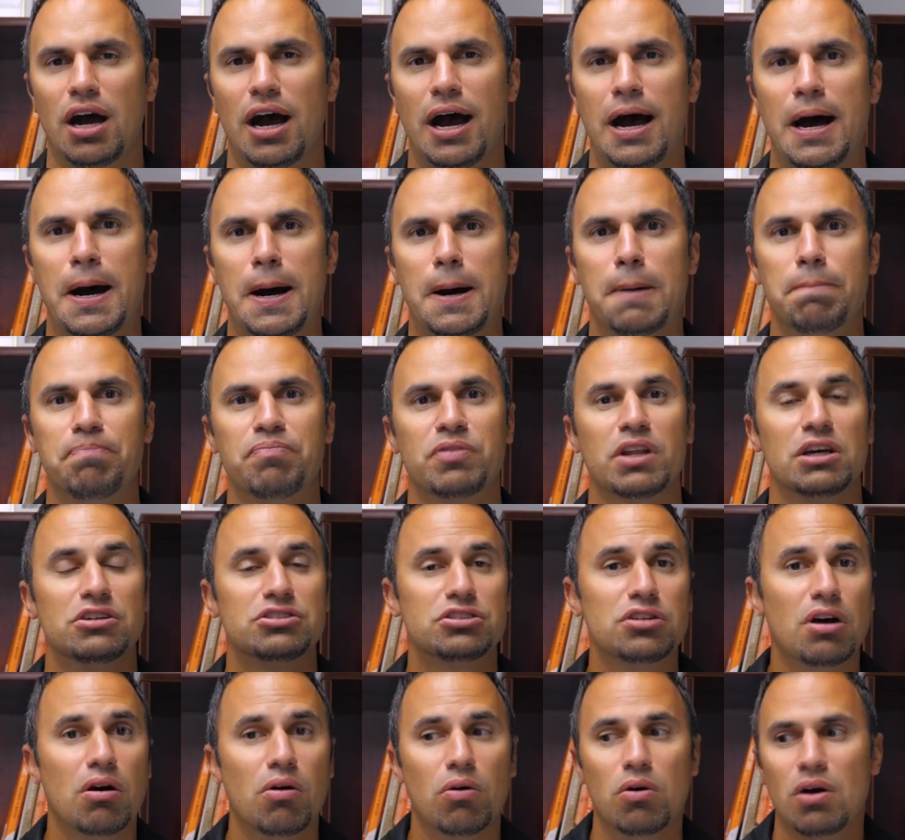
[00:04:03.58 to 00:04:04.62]
Um,
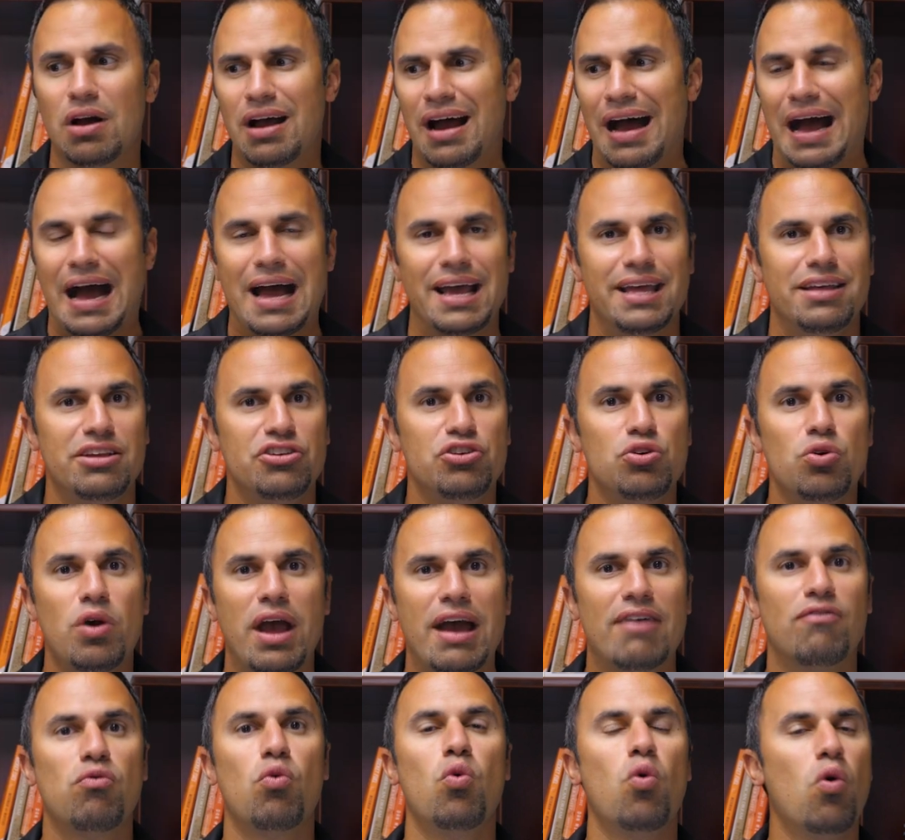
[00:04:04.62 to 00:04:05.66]
so I, you
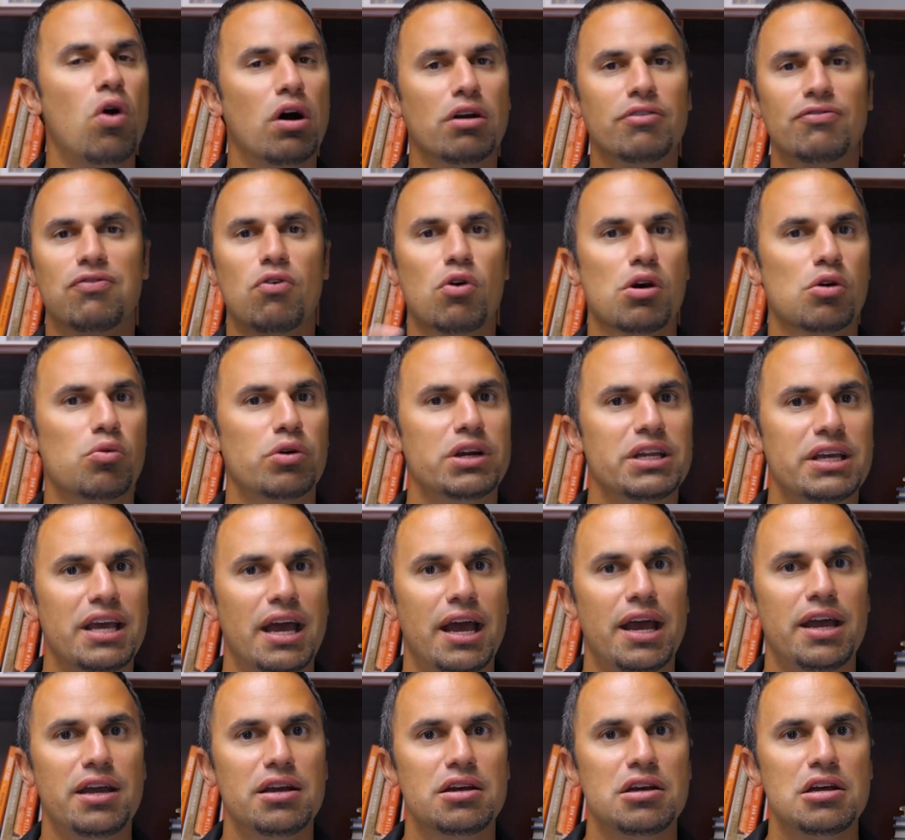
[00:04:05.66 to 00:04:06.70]
have one
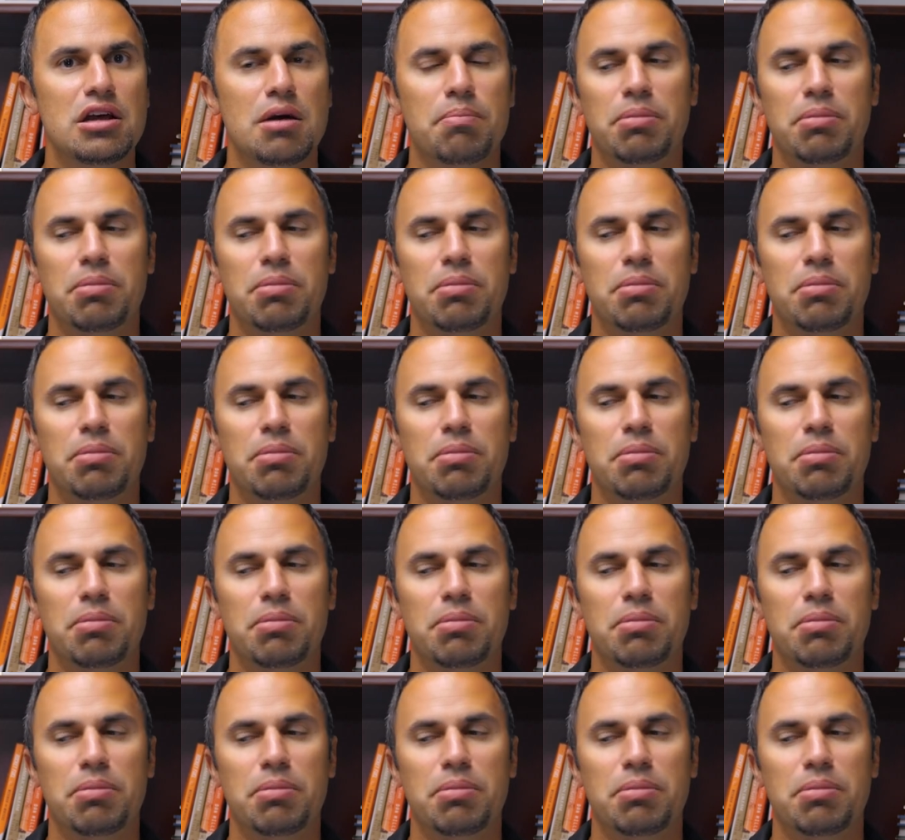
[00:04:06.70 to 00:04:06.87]
401k,